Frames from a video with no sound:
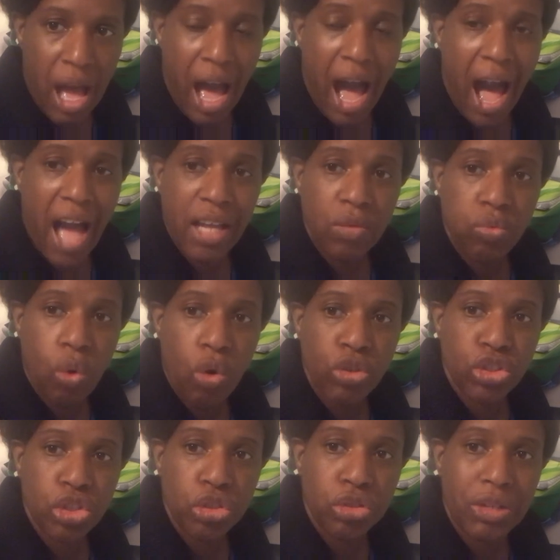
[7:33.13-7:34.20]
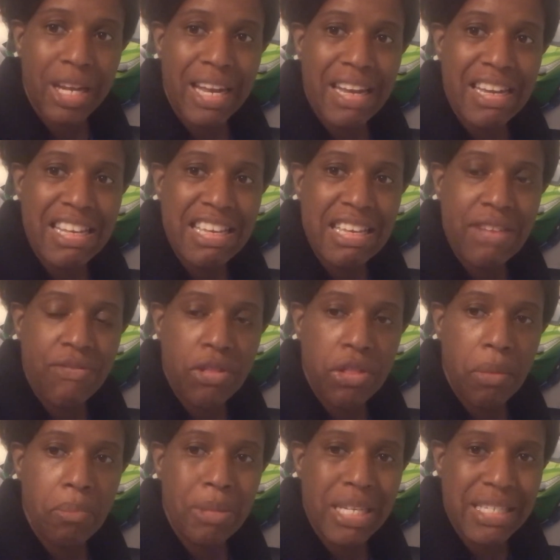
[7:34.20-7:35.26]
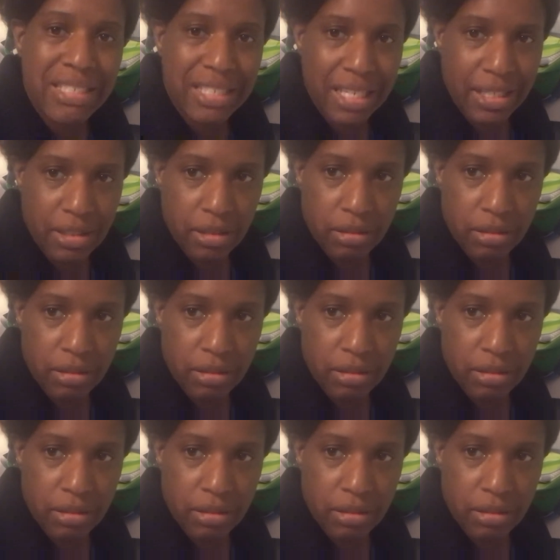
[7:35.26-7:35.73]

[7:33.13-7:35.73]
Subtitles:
I want you to leave the meeting.